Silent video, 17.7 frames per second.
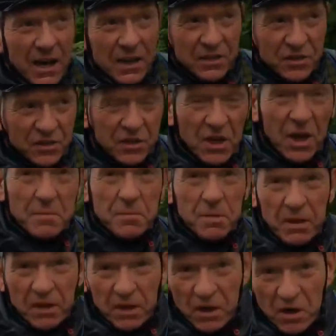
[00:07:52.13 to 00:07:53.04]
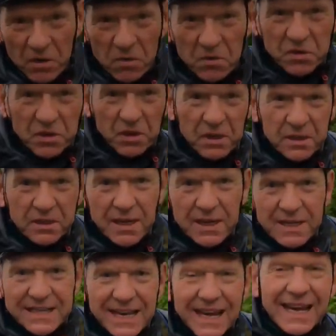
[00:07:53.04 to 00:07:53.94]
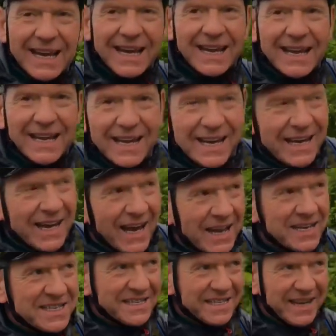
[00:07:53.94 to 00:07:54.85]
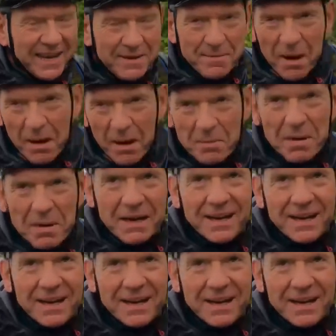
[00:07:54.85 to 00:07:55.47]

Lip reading: Just can't put the goggles on because they steam up.